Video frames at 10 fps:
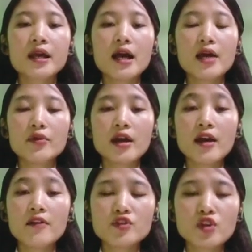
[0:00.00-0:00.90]
and we
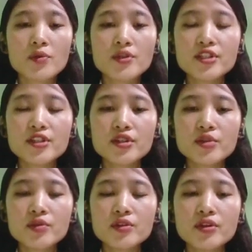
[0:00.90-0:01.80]
have traumatic
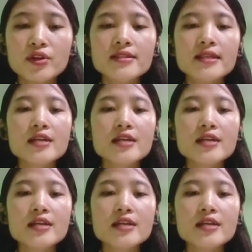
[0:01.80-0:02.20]
pneumothorax,